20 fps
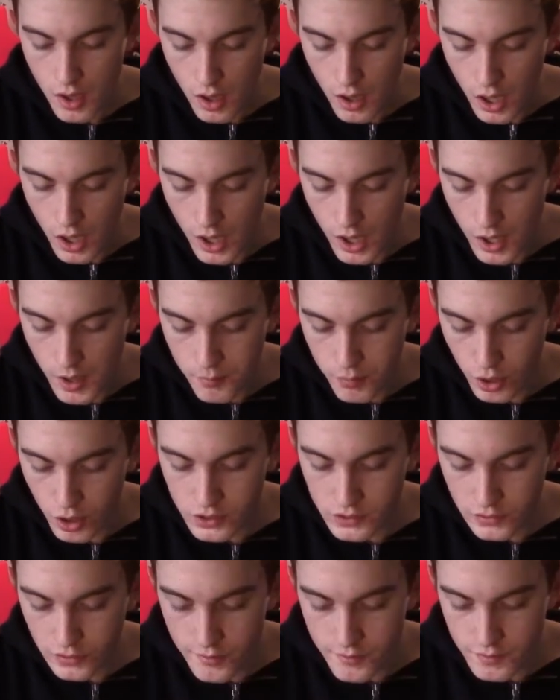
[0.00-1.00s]
But
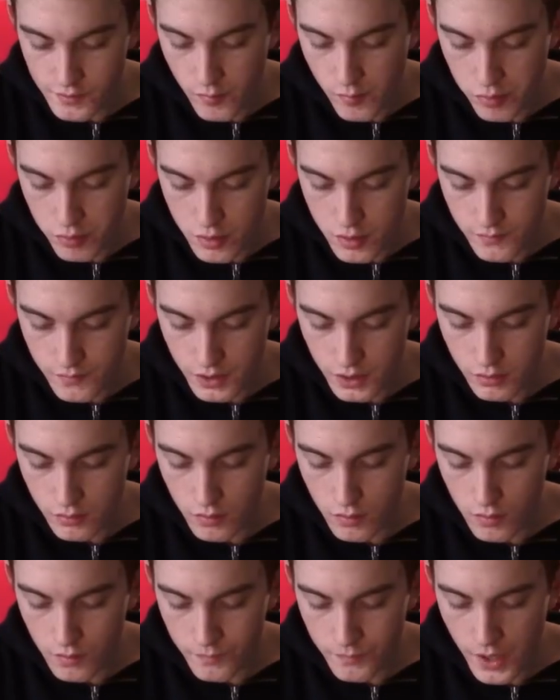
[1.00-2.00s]
in terms of
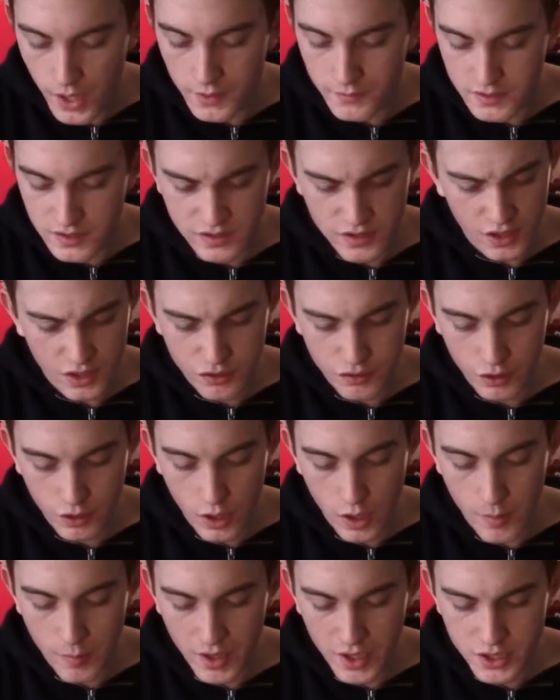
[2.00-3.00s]
improving 5 to 6 string
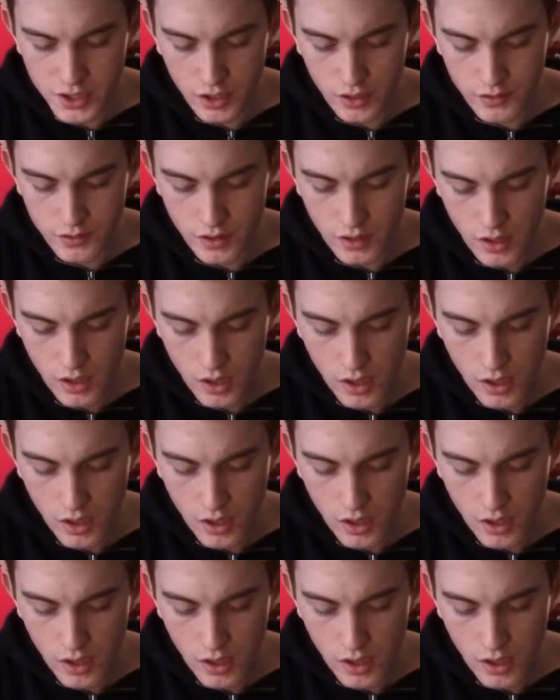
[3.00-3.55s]
arpeggios,